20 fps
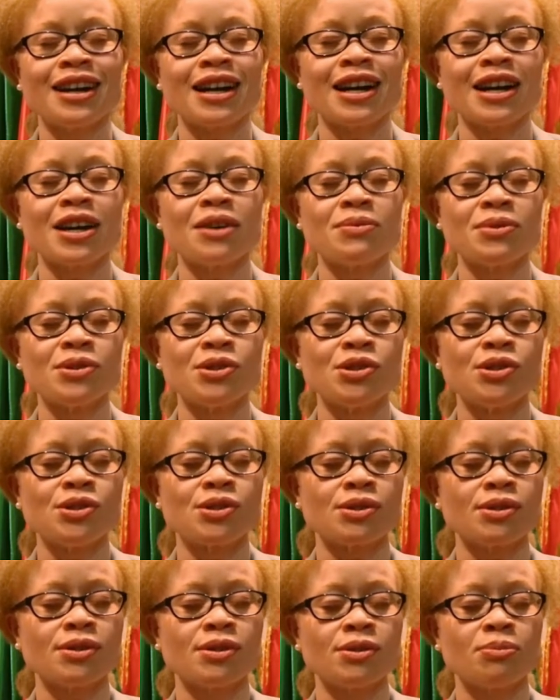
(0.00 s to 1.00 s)
I would
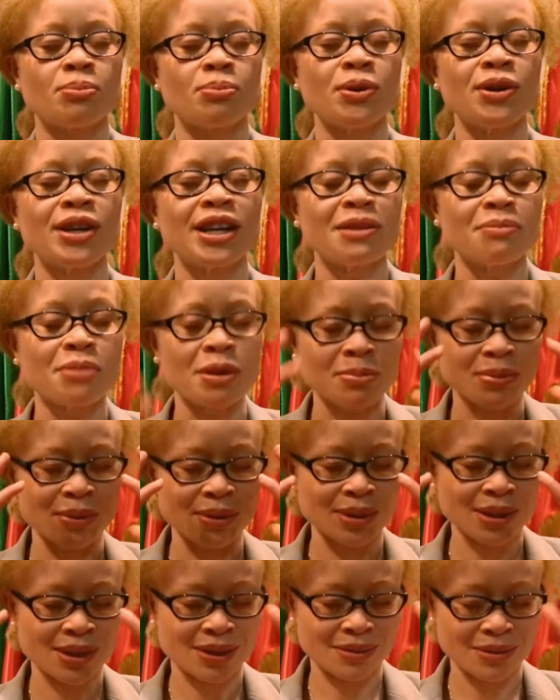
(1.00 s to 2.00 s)
put in
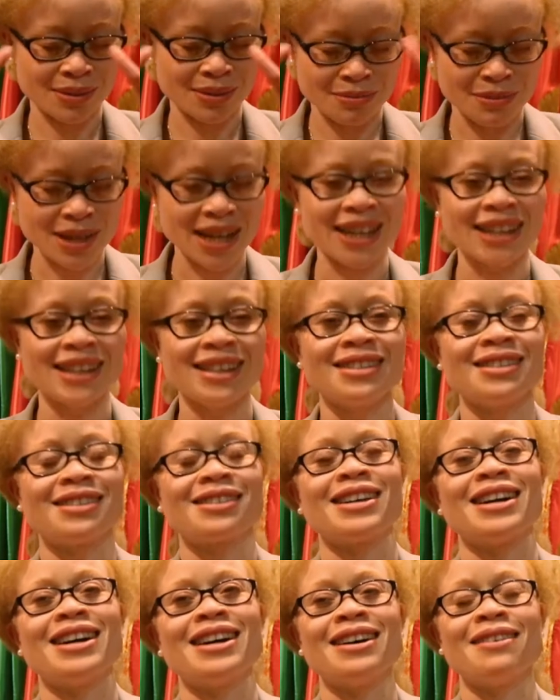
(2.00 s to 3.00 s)
people's minds
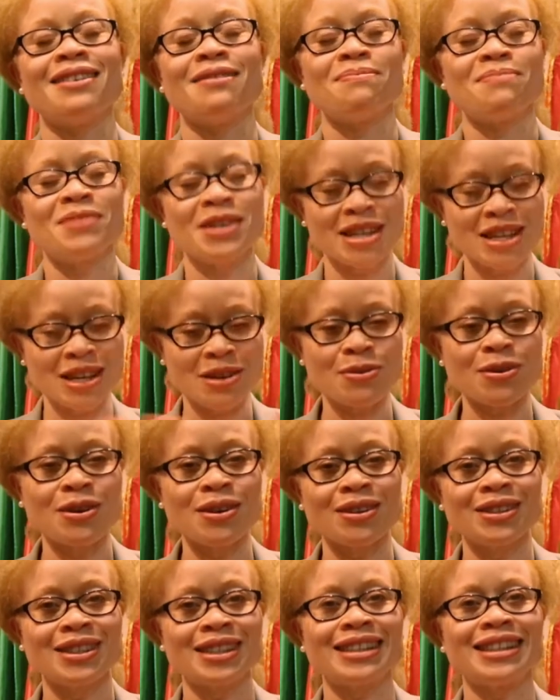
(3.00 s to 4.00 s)
the
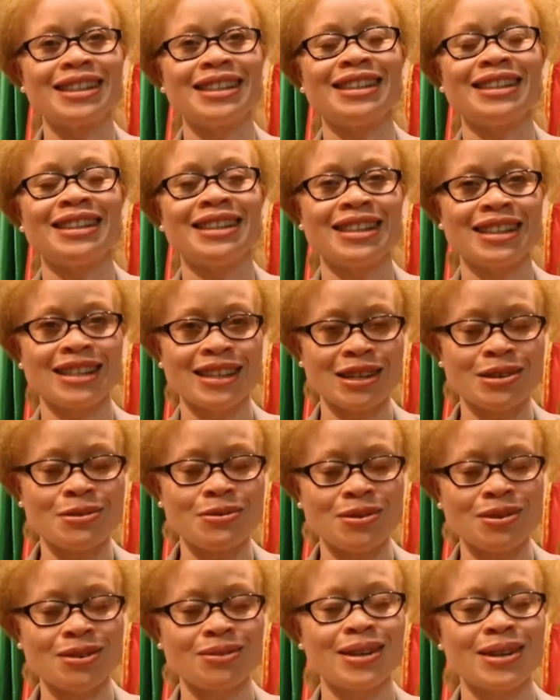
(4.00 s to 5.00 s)
equal dignity and
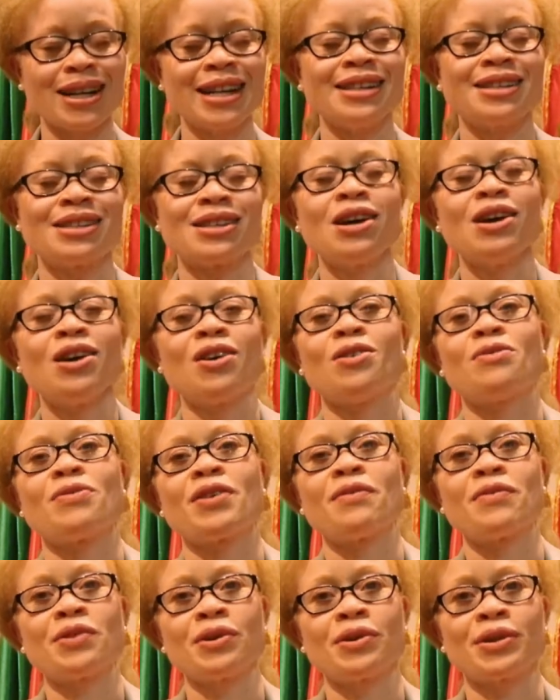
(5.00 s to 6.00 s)
equal rights of
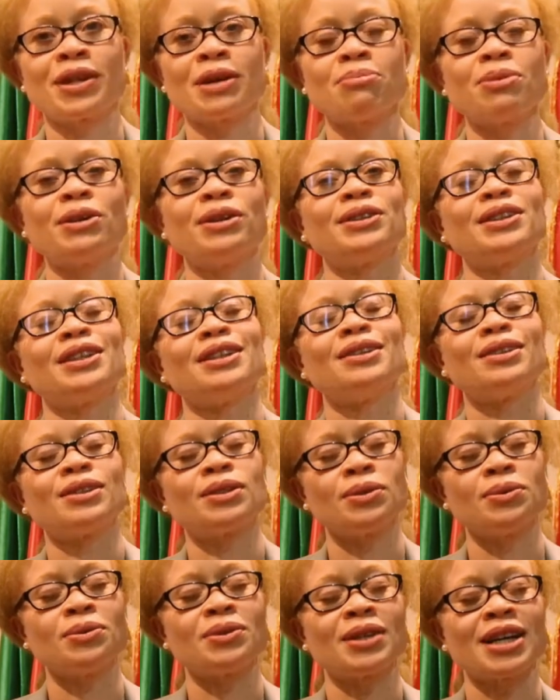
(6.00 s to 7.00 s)
every other person,
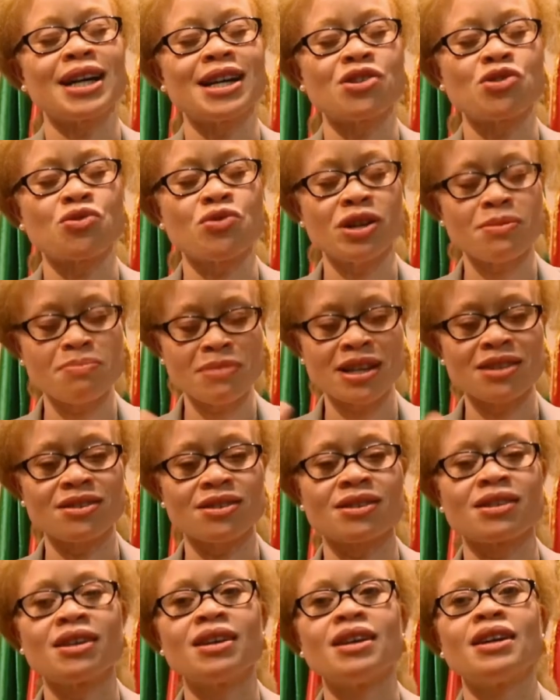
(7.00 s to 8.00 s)
so that
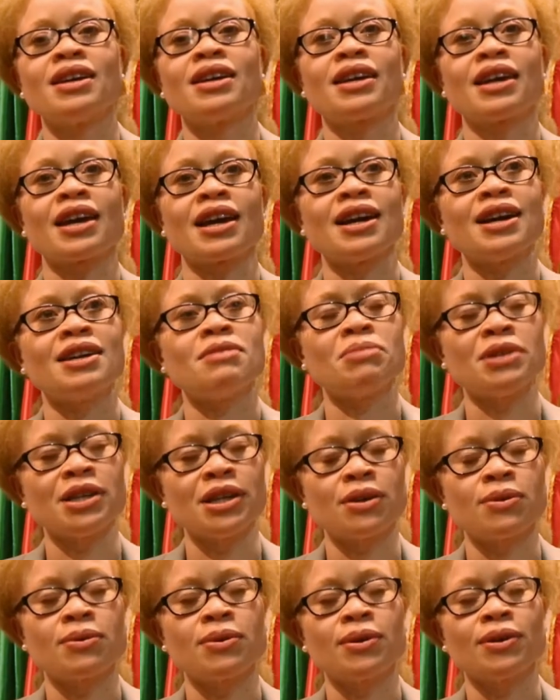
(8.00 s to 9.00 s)
treatment can be
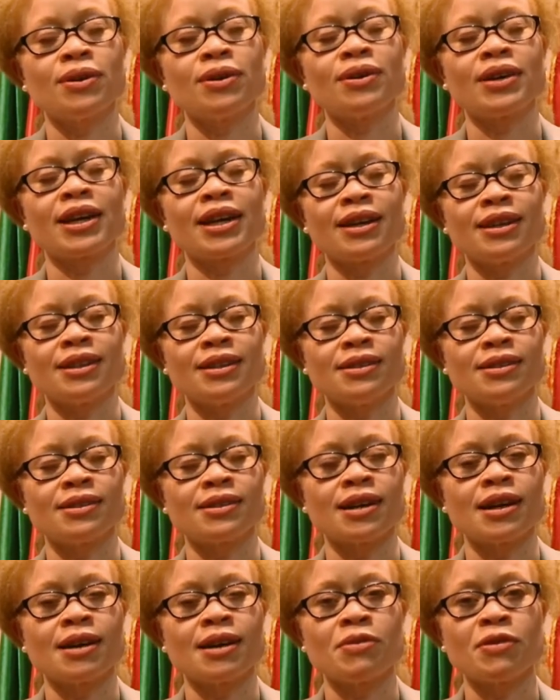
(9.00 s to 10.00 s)
equal and
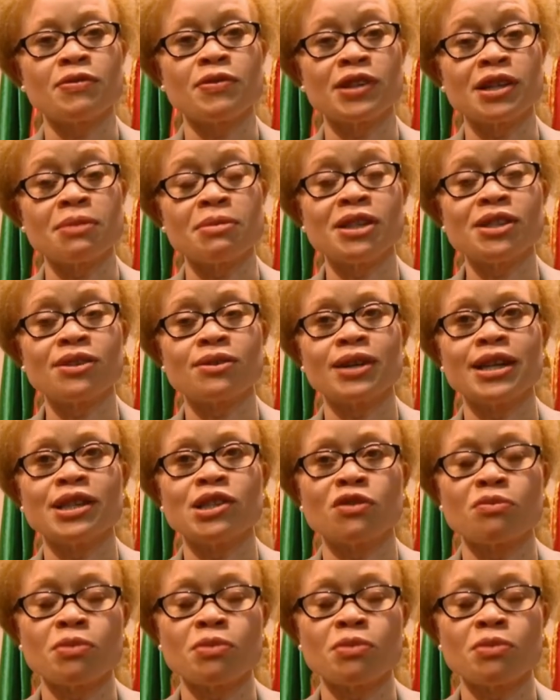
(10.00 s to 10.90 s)
the fundamental rights of